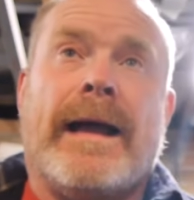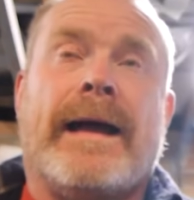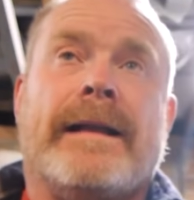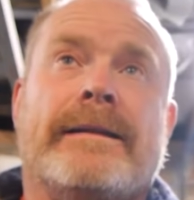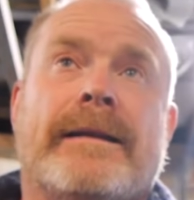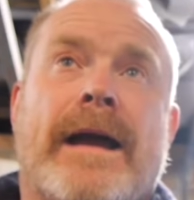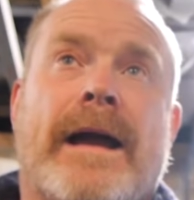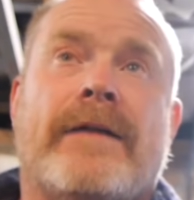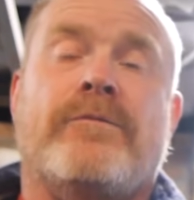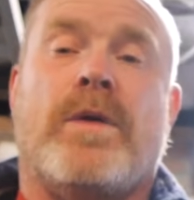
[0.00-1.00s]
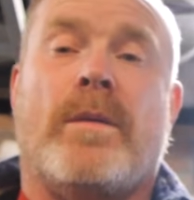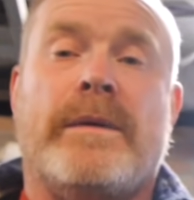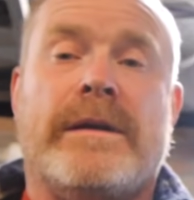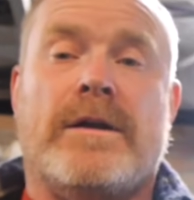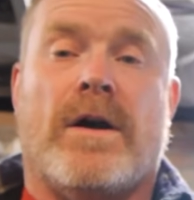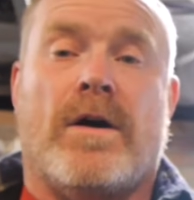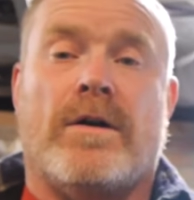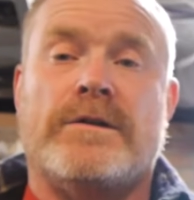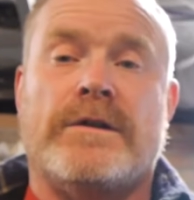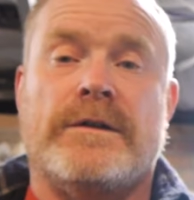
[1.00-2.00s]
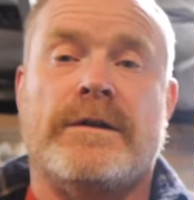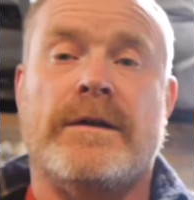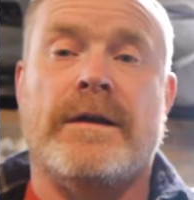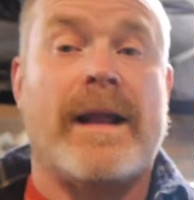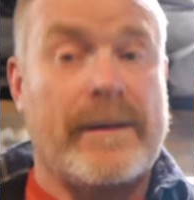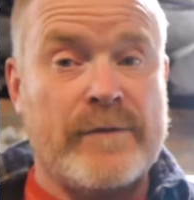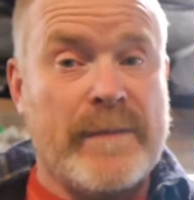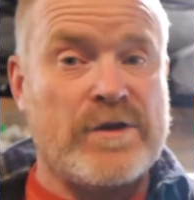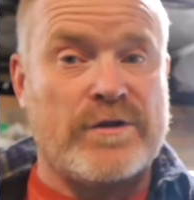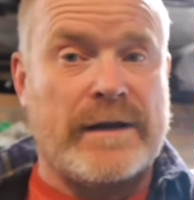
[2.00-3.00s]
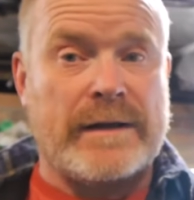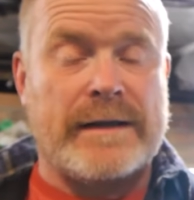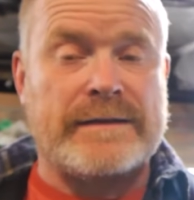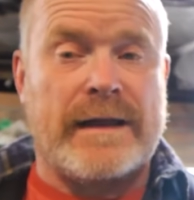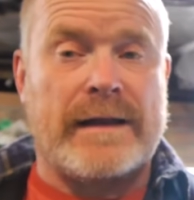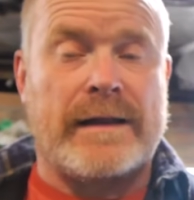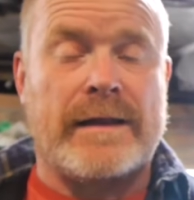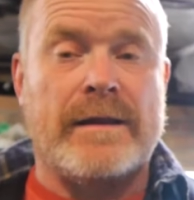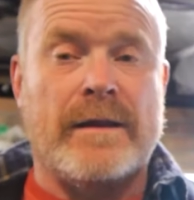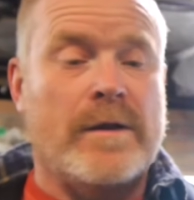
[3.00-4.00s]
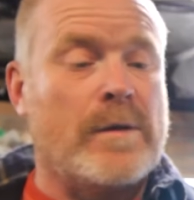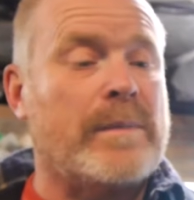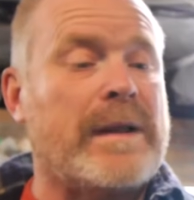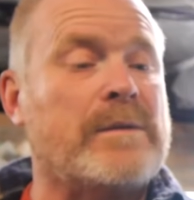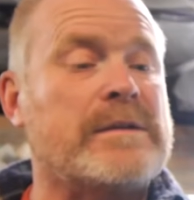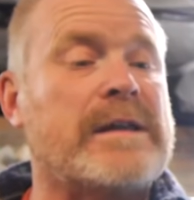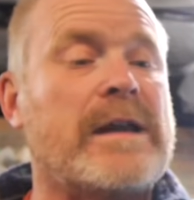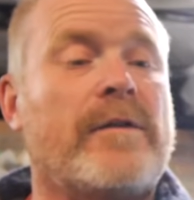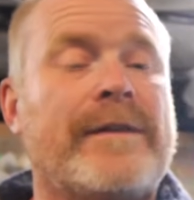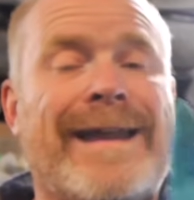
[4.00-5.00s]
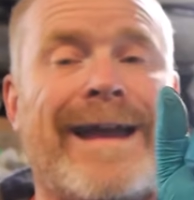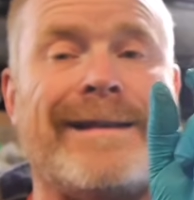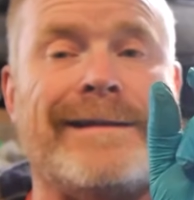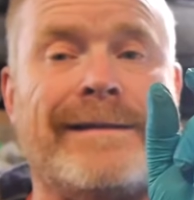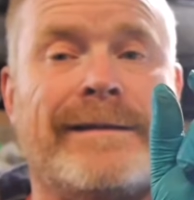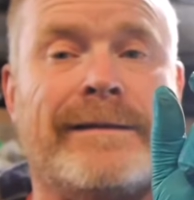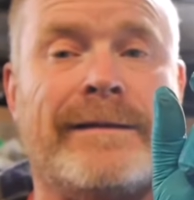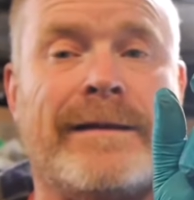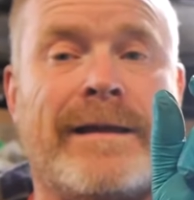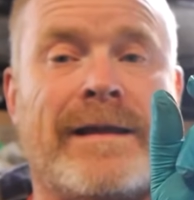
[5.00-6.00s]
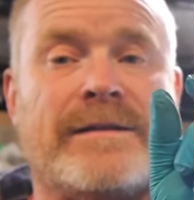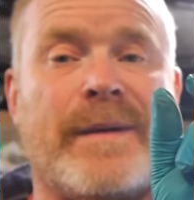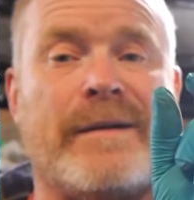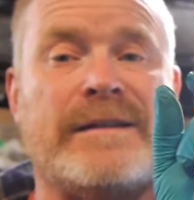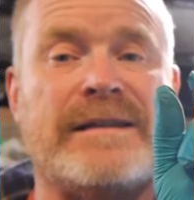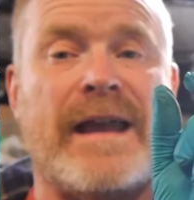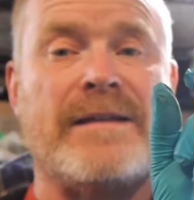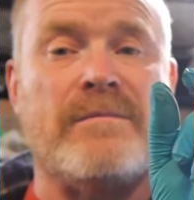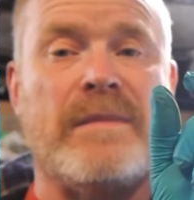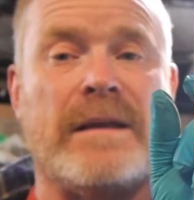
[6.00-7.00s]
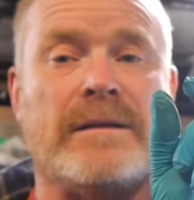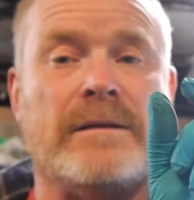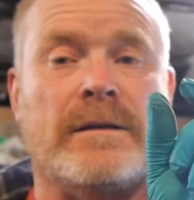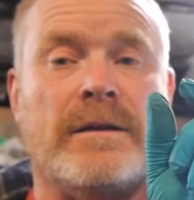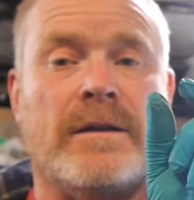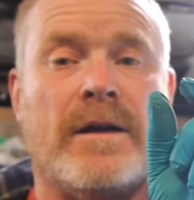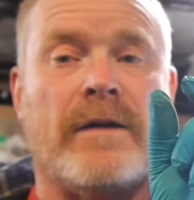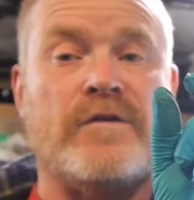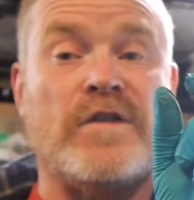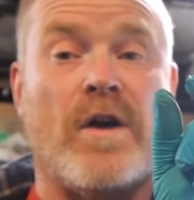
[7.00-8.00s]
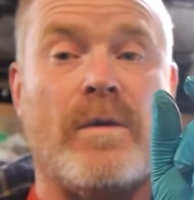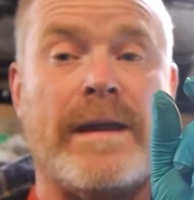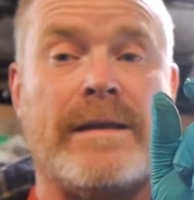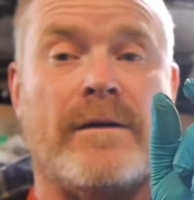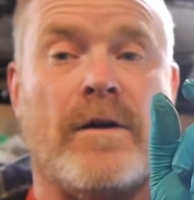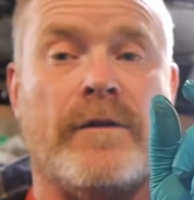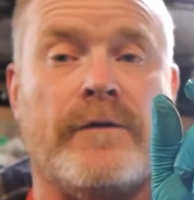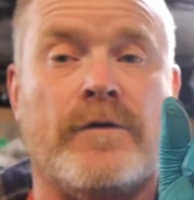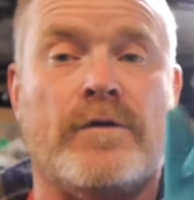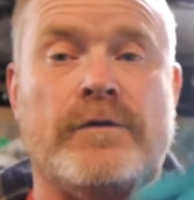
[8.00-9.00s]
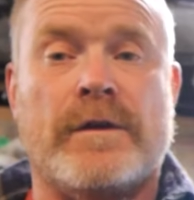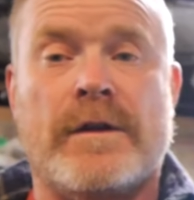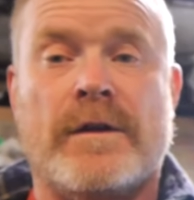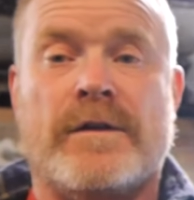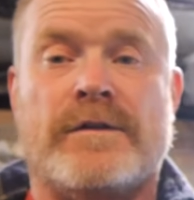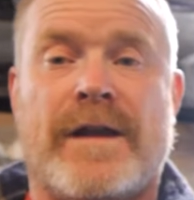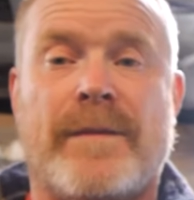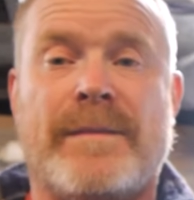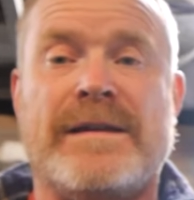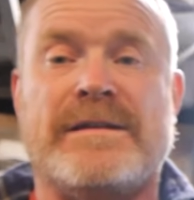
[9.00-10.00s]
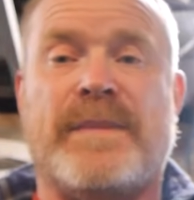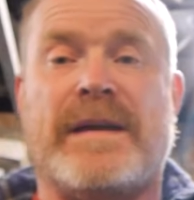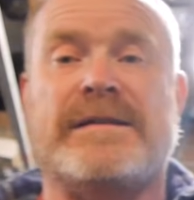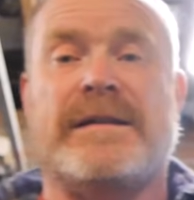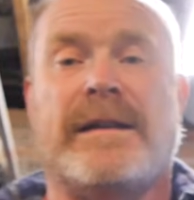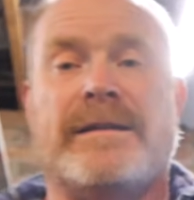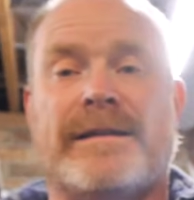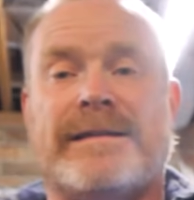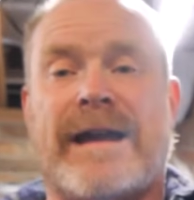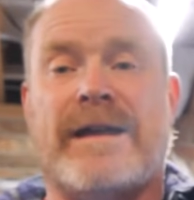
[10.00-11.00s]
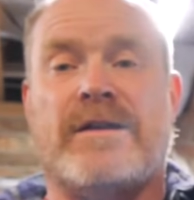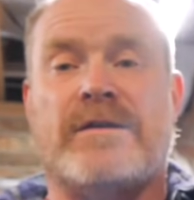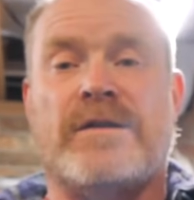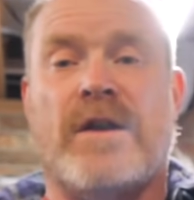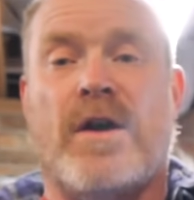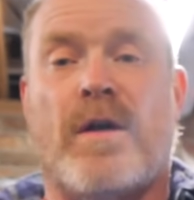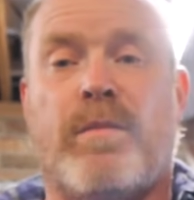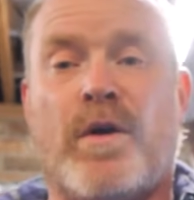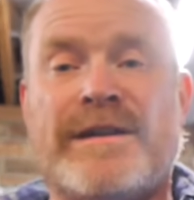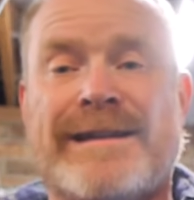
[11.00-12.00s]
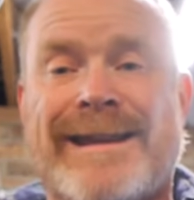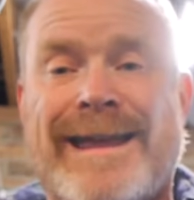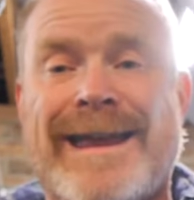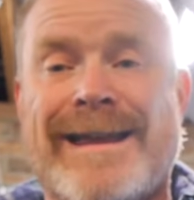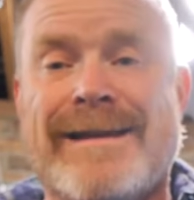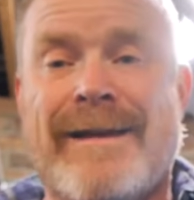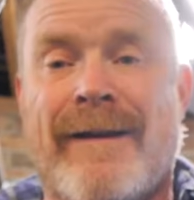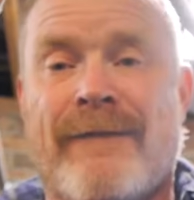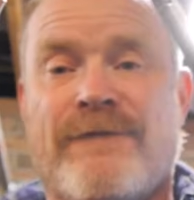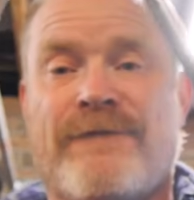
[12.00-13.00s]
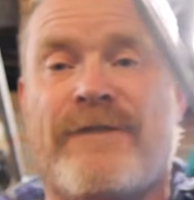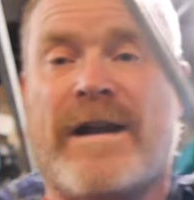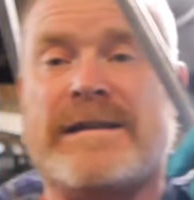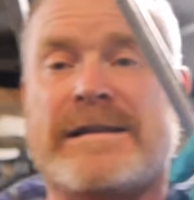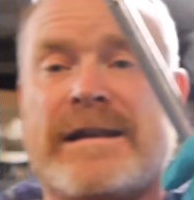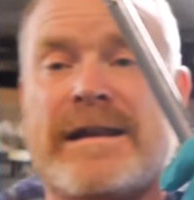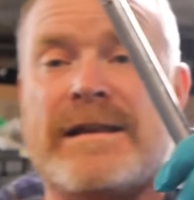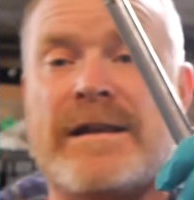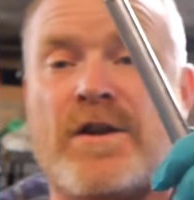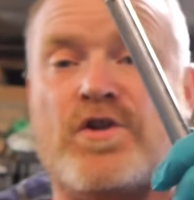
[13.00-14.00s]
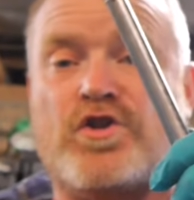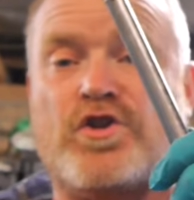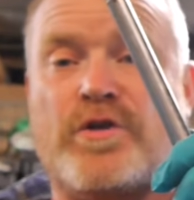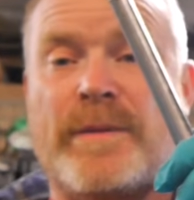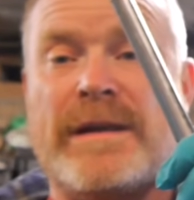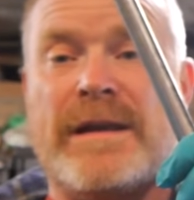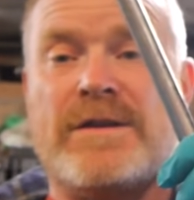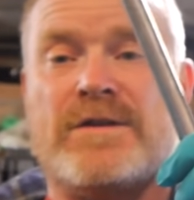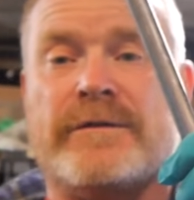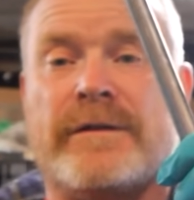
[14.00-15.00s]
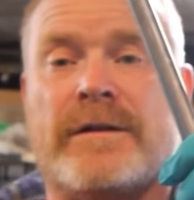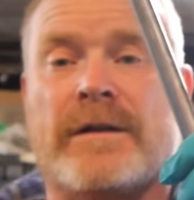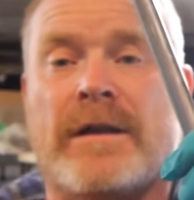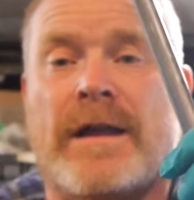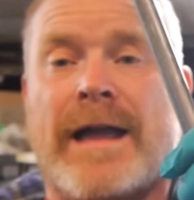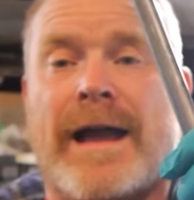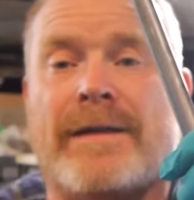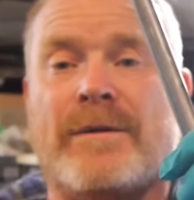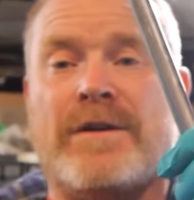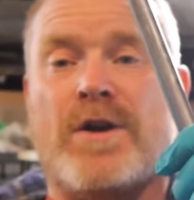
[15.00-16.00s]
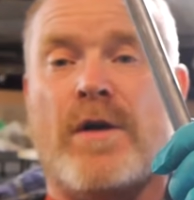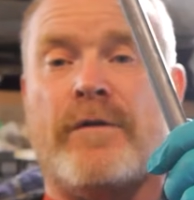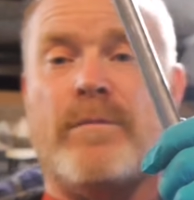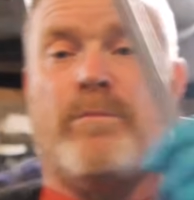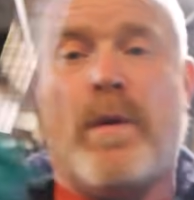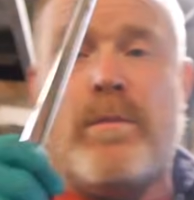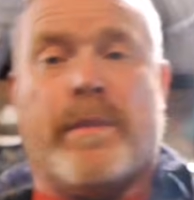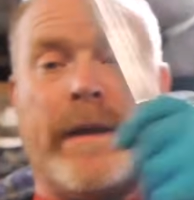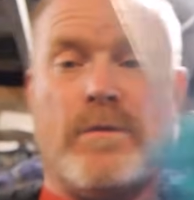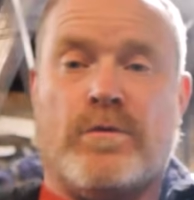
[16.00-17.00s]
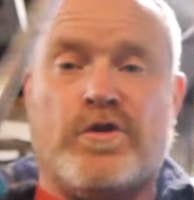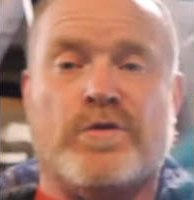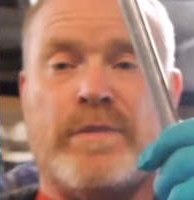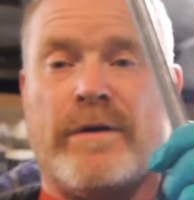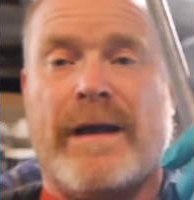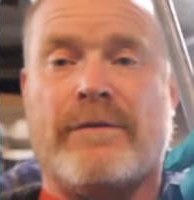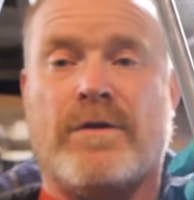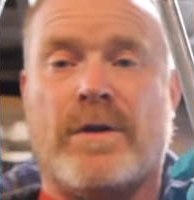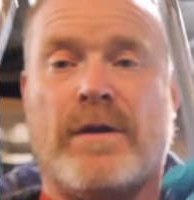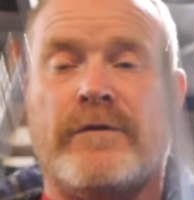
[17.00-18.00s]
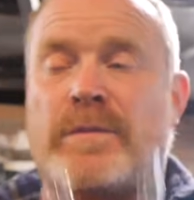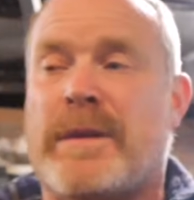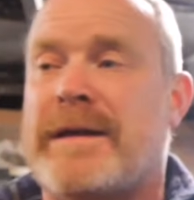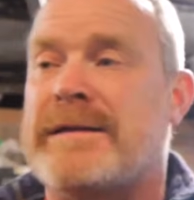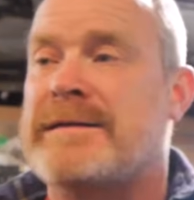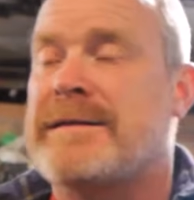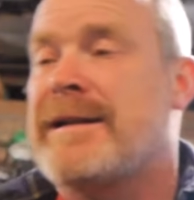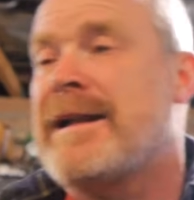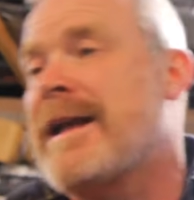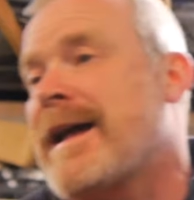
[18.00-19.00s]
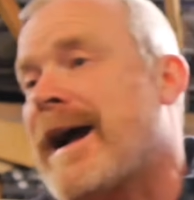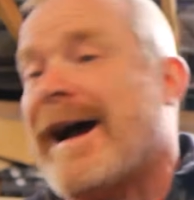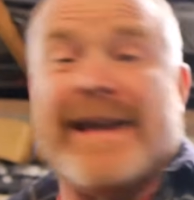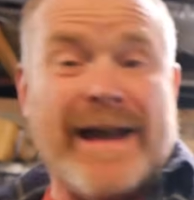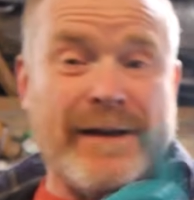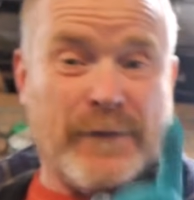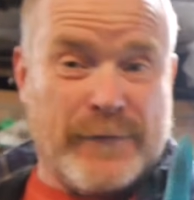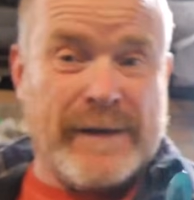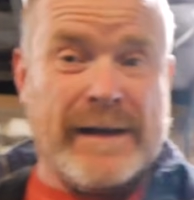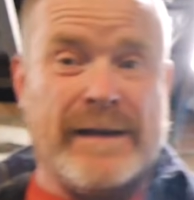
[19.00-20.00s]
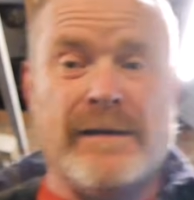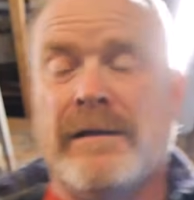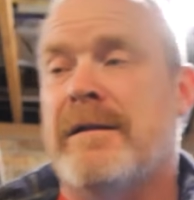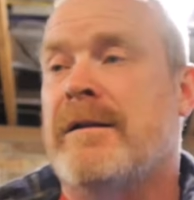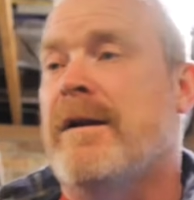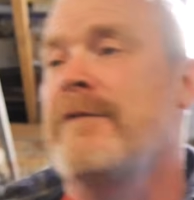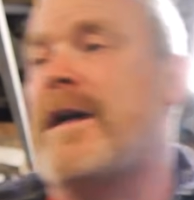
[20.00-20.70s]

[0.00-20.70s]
and I've probably got, I'll have to measure it exactly, but I would say on the end it's about 10 mil of toe in on the front. So that means basically the tyres are pointing in and fighting in, scrubbing each other, and when you go over a bump it will jump around all over the place. And I had the feeling of